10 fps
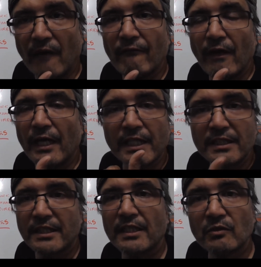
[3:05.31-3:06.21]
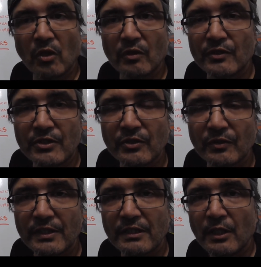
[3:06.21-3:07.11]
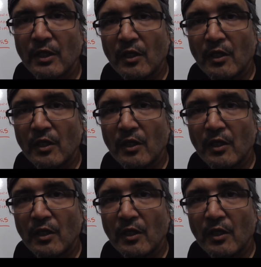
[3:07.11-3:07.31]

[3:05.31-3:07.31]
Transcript: I've, I can tell you horror stories